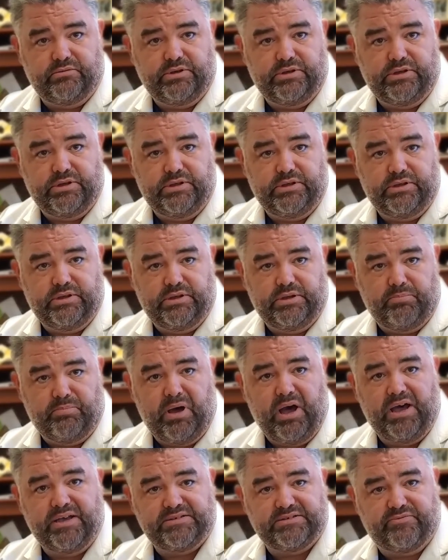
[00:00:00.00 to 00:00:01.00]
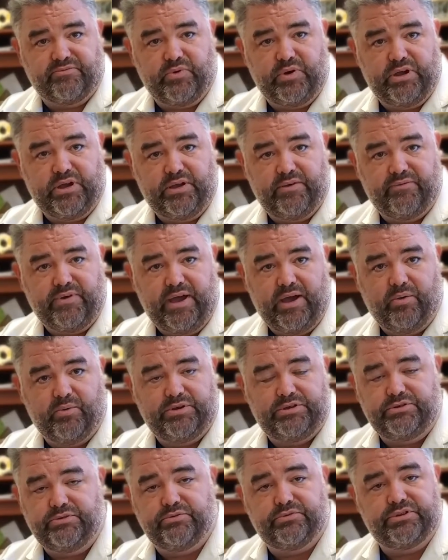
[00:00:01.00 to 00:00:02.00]
in a positive way of how
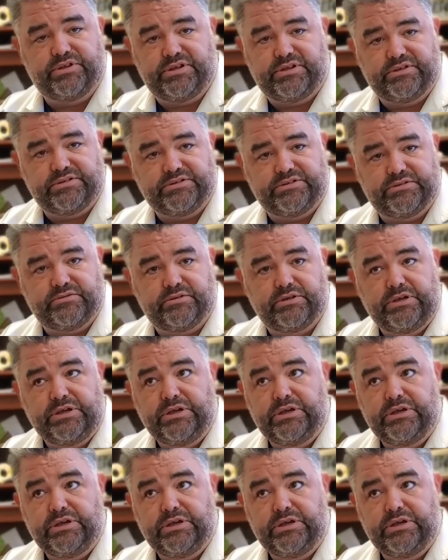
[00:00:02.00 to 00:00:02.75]
we do things, and